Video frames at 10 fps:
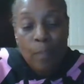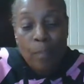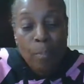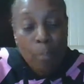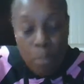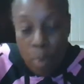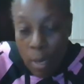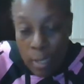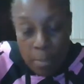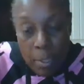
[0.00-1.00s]

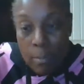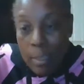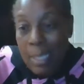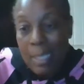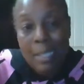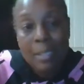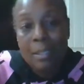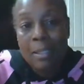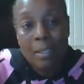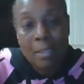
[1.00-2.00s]
Brian P. McKee
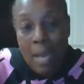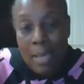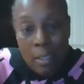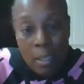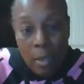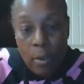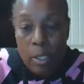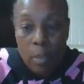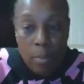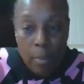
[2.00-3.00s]
does not
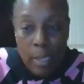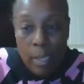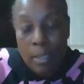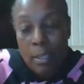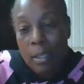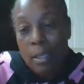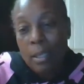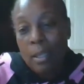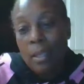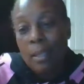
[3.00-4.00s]
carry a brand
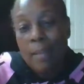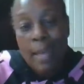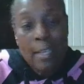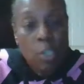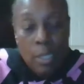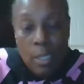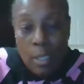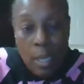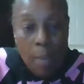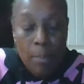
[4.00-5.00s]
that she can
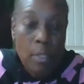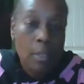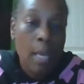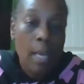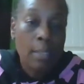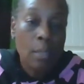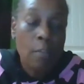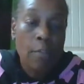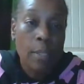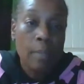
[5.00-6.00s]
capitalize
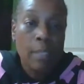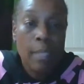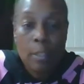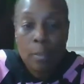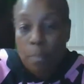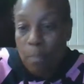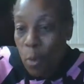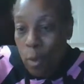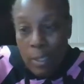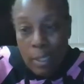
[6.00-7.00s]
off of. And that's
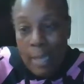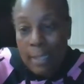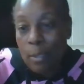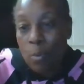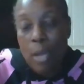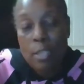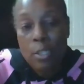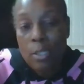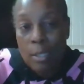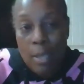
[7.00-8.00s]
more than likely why
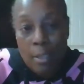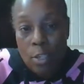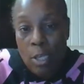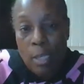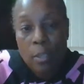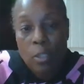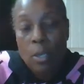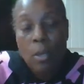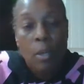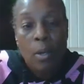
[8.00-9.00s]
she did not change
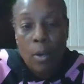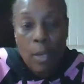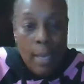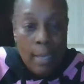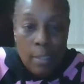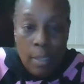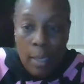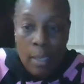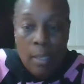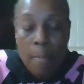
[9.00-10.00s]
her last
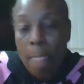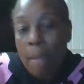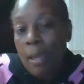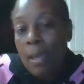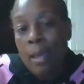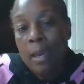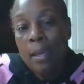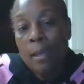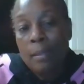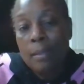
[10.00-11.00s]
name.
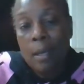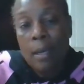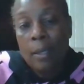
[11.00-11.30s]
And